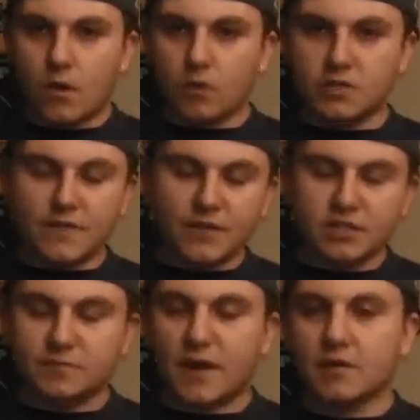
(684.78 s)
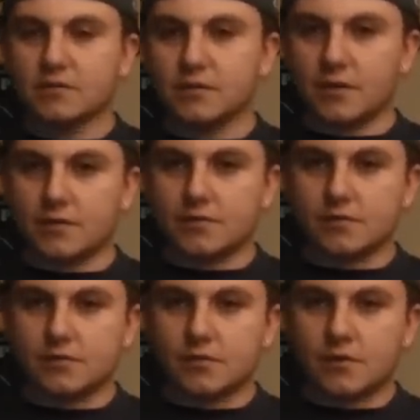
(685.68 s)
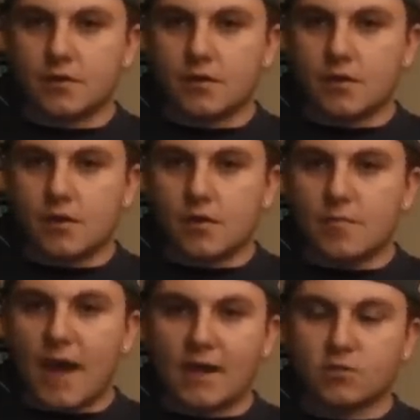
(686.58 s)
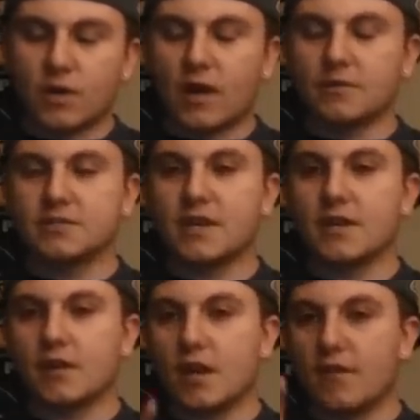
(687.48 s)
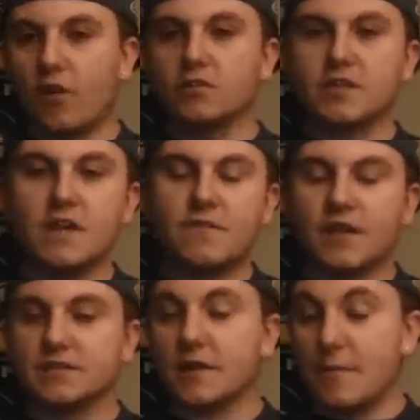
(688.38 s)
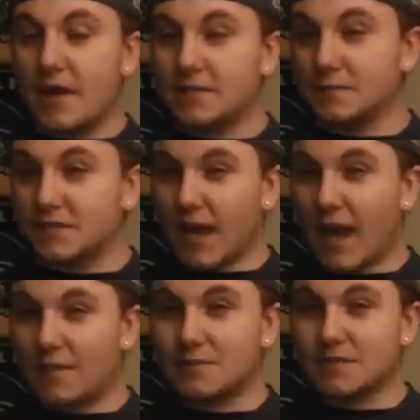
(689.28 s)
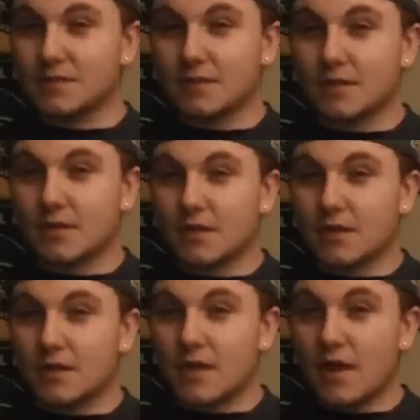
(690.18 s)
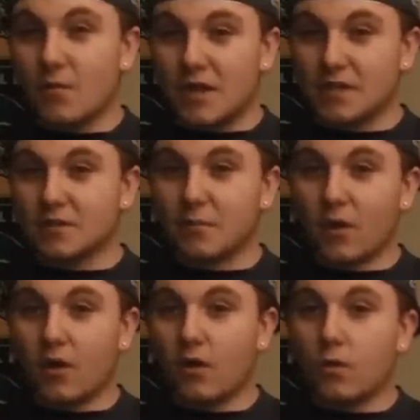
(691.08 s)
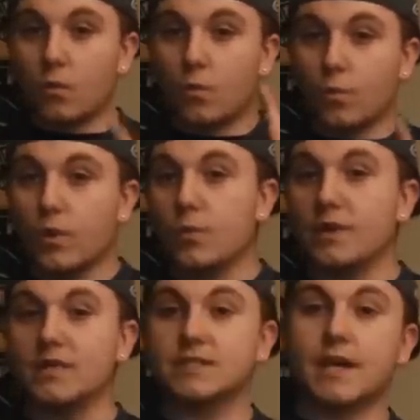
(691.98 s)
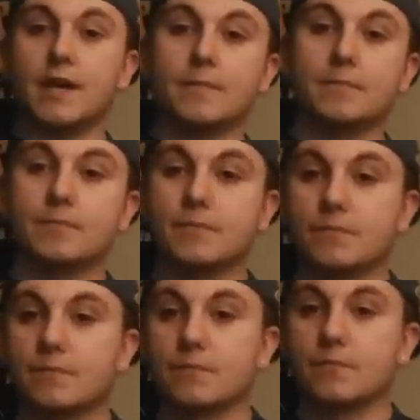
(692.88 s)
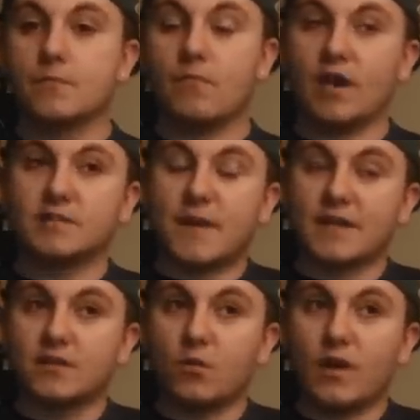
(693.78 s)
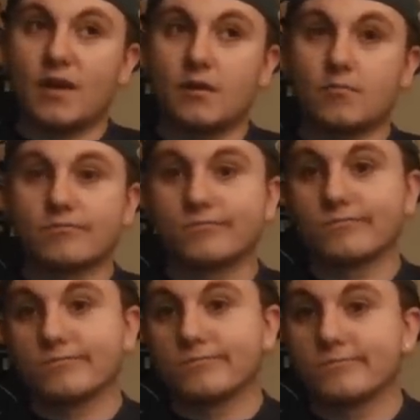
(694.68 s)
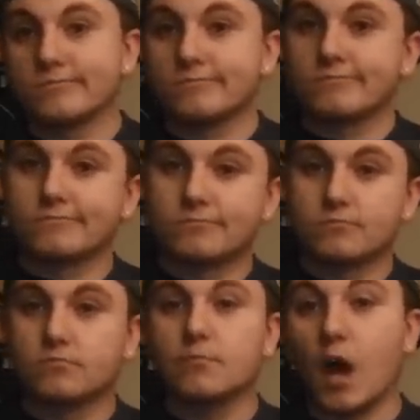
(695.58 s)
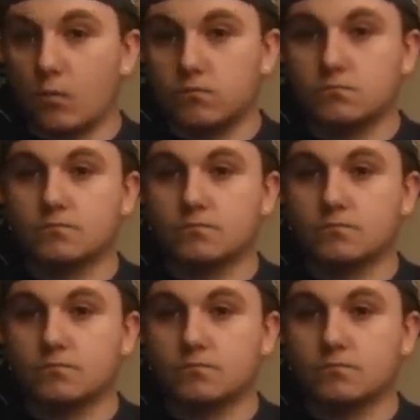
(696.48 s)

Our defense is better than theirs. Back to what I was saying. If our defense can make some stops and we get the ball, we win this game. Am I expecting to win? No.